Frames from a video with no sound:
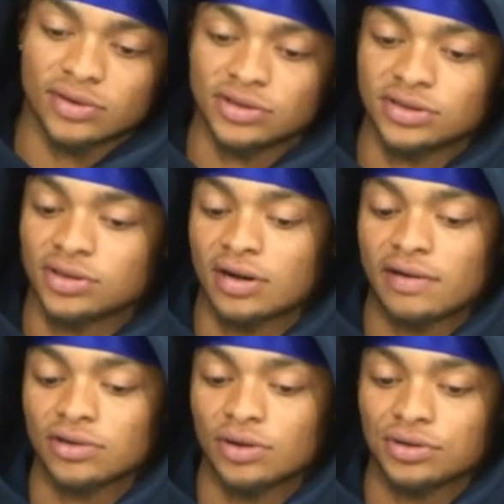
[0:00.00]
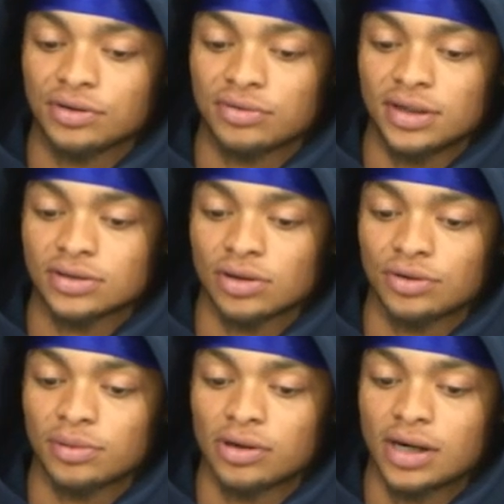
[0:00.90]
So you're still going to have to go through your reads, go through
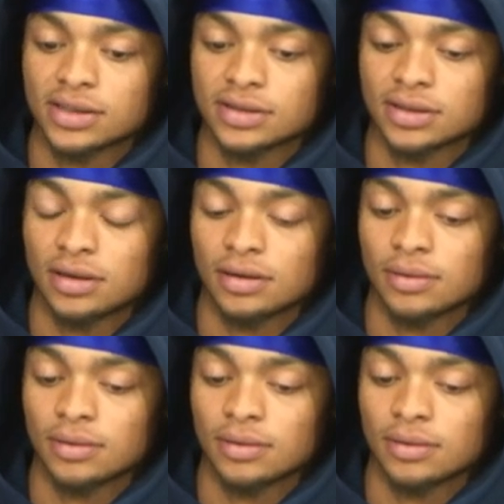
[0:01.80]
your progressions. And,